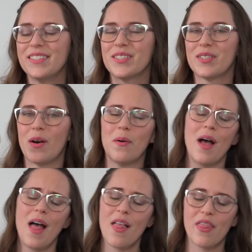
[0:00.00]
So
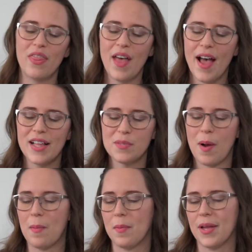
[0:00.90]
that's
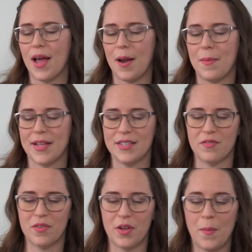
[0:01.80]
probably not a big deal
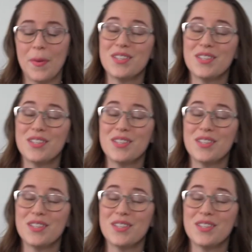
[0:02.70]
for you. But